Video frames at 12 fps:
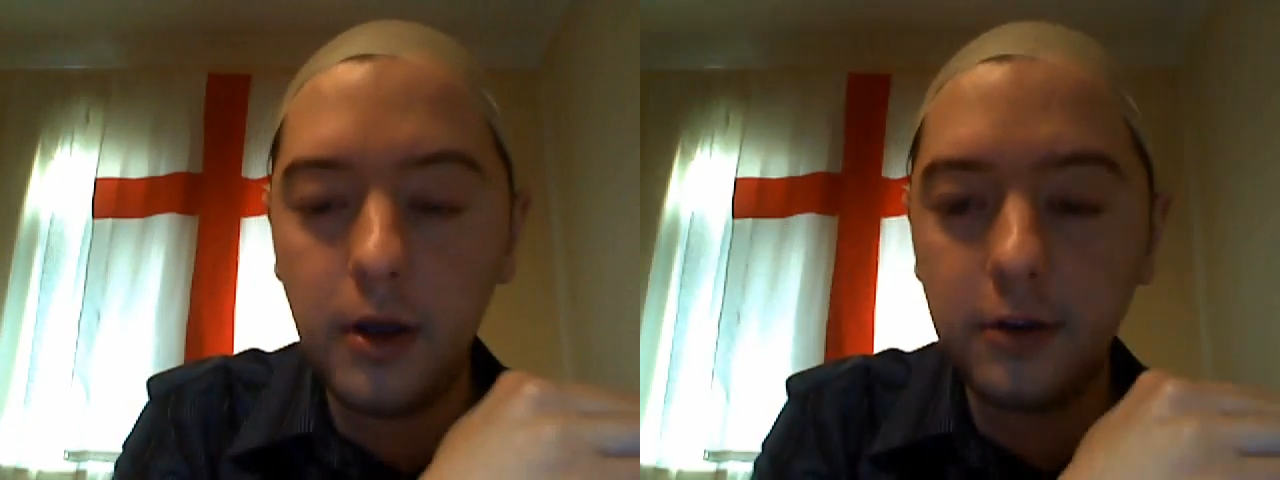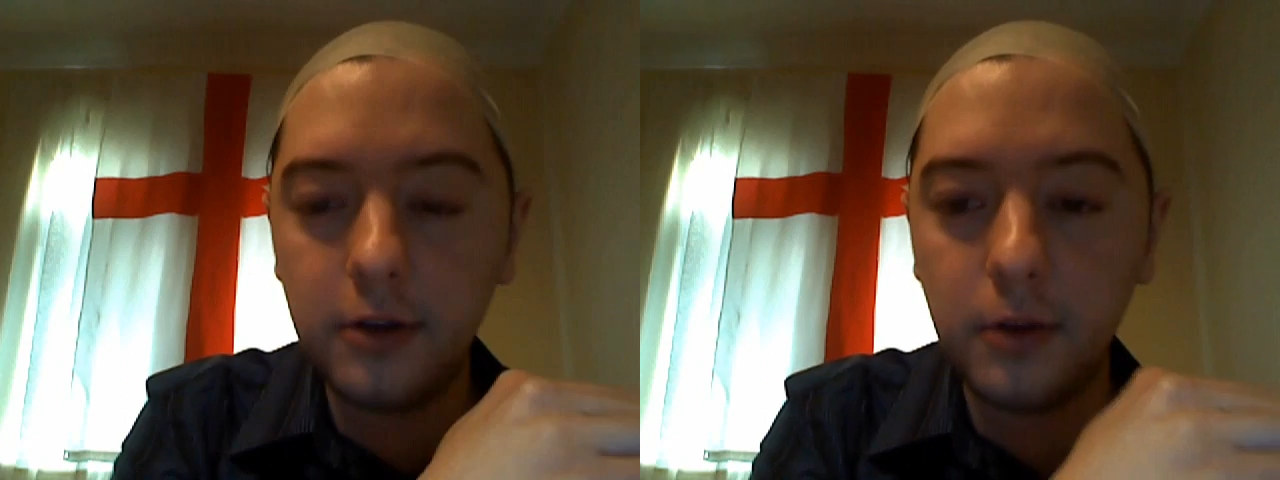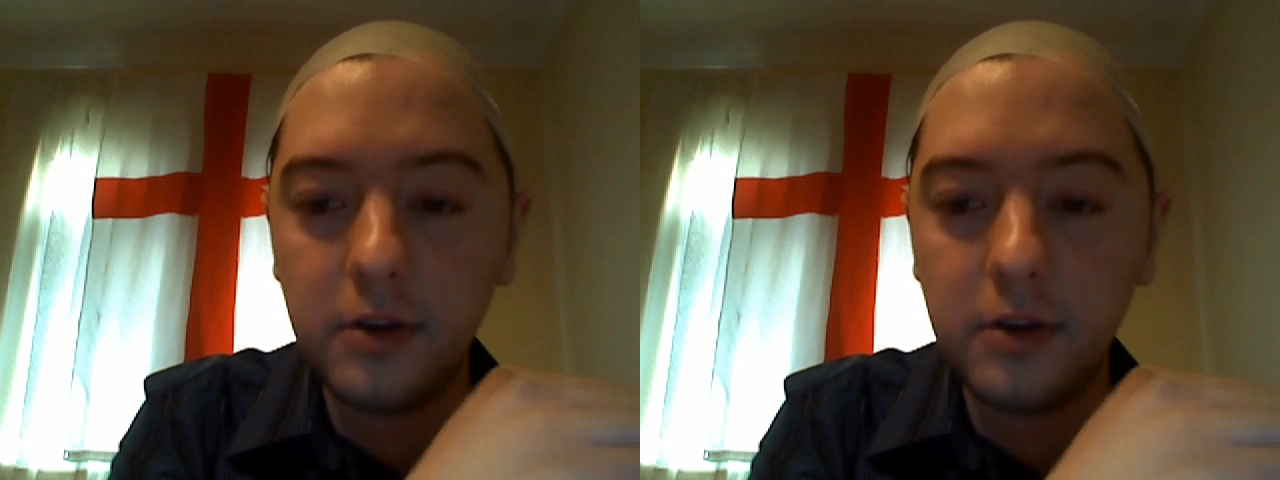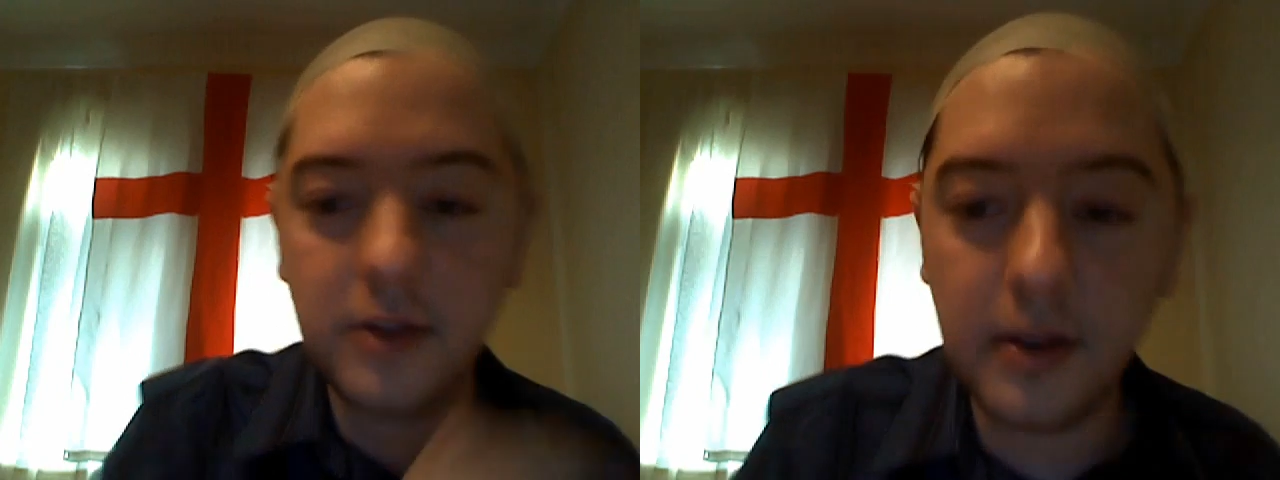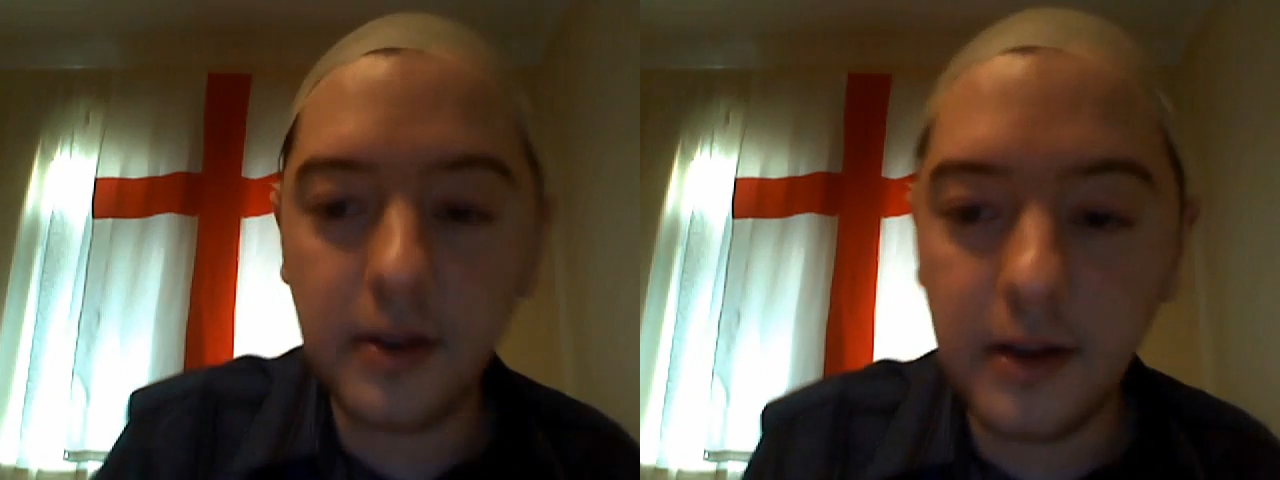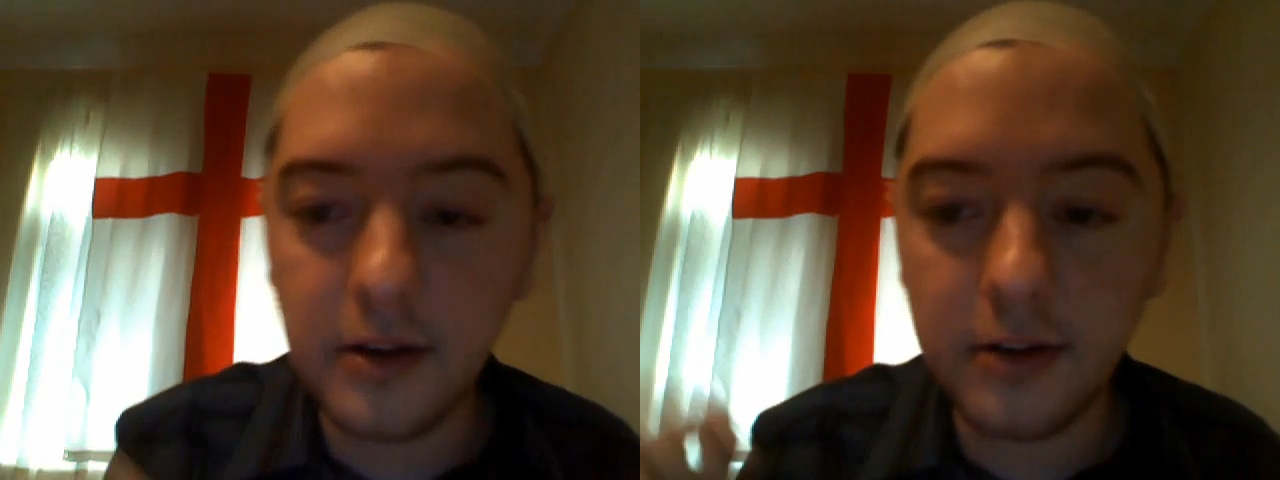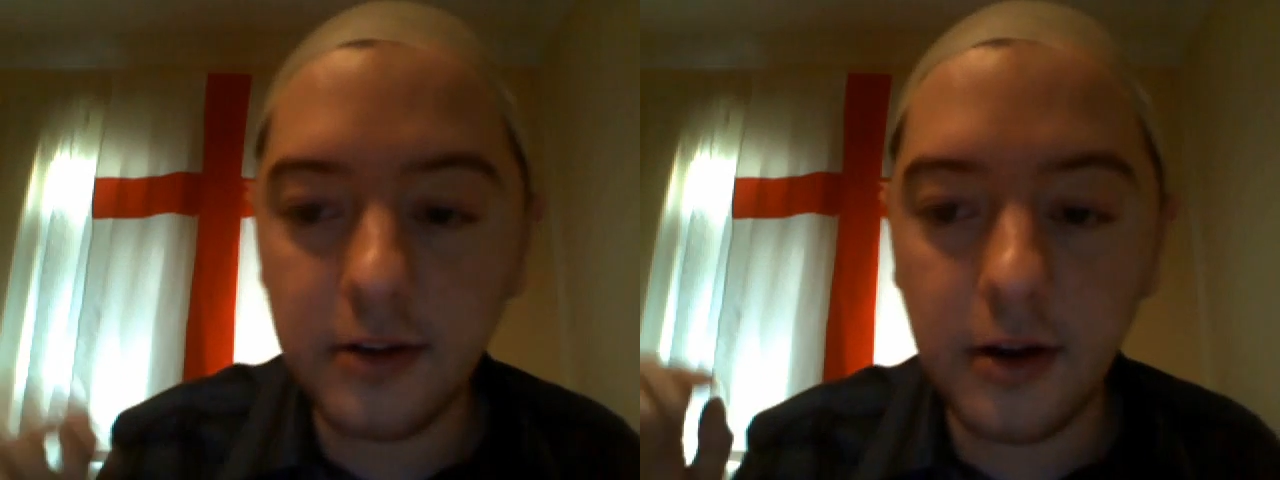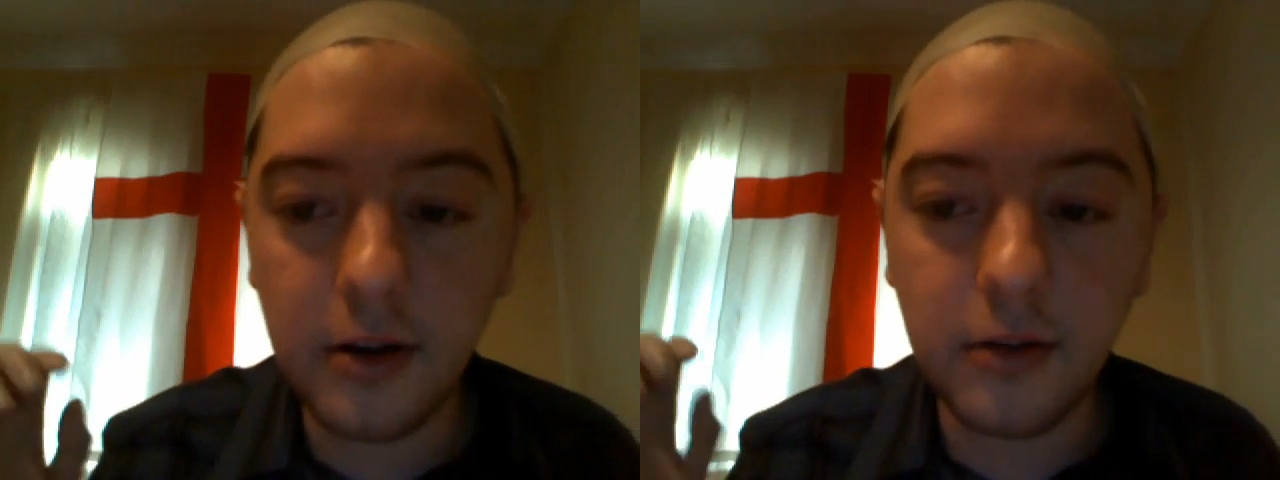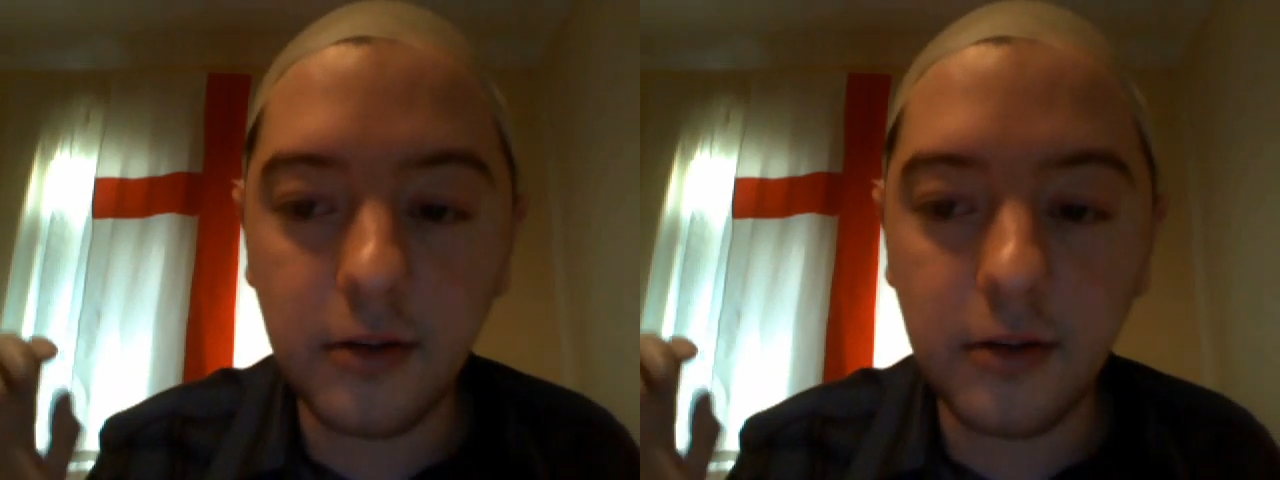so instead they decided